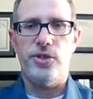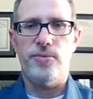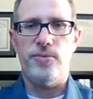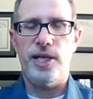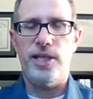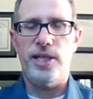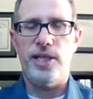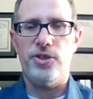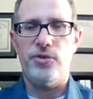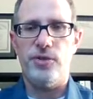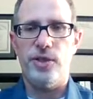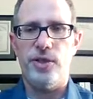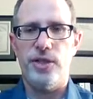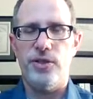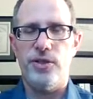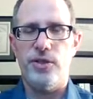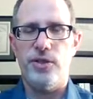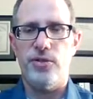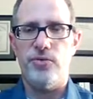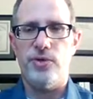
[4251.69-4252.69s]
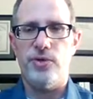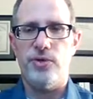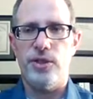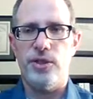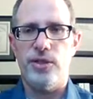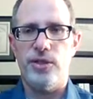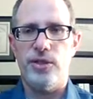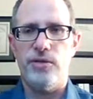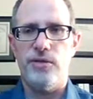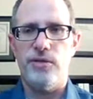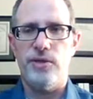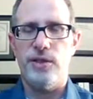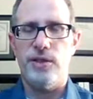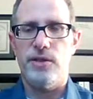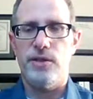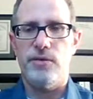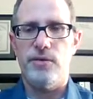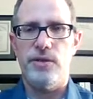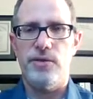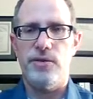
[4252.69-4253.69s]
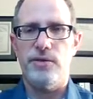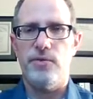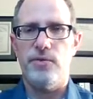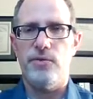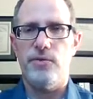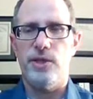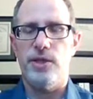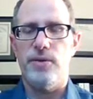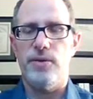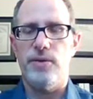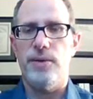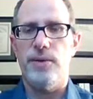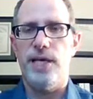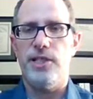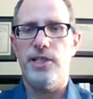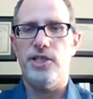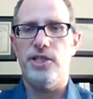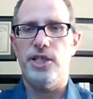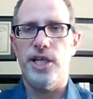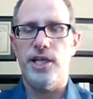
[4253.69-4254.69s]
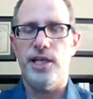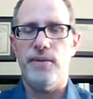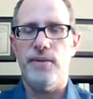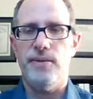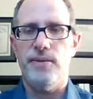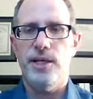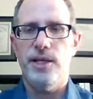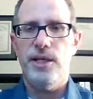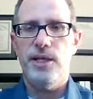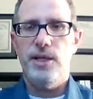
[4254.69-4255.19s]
My adrenals were, in really bad shape.